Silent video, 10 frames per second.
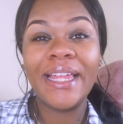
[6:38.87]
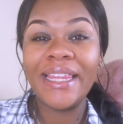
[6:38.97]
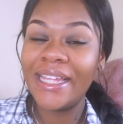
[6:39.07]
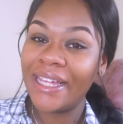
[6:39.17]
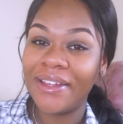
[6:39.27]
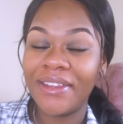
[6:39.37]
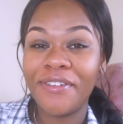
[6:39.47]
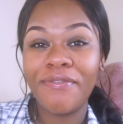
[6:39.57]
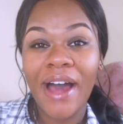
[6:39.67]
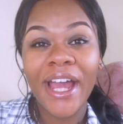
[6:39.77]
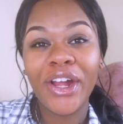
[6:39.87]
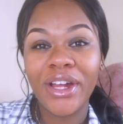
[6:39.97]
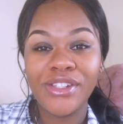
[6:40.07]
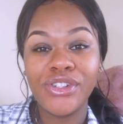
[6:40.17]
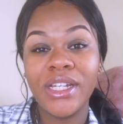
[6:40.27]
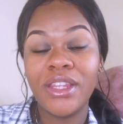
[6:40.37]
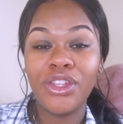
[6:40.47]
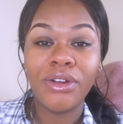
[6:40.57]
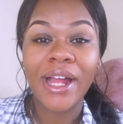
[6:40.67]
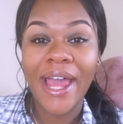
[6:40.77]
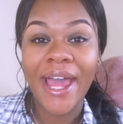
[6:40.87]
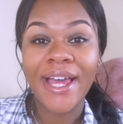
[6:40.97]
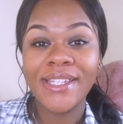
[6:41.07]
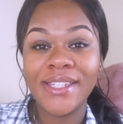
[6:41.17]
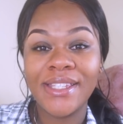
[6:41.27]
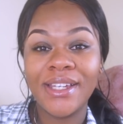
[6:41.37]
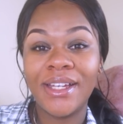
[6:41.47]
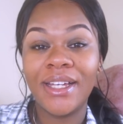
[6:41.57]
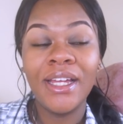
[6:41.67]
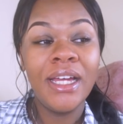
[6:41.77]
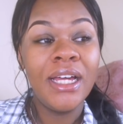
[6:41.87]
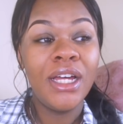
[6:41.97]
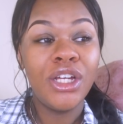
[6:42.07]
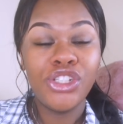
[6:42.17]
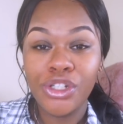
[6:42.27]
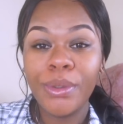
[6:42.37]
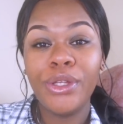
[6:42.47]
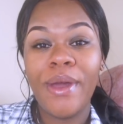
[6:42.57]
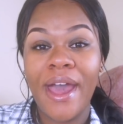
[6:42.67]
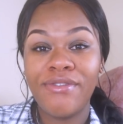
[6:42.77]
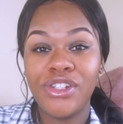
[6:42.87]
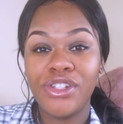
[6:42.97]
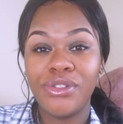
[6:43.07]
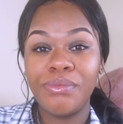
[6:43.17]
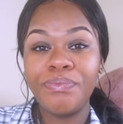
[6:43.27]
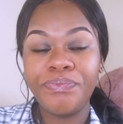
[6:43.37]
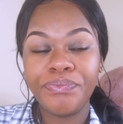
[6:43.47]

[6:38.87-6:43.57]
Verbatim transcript: the, the fire underneath your ass to do what you have to do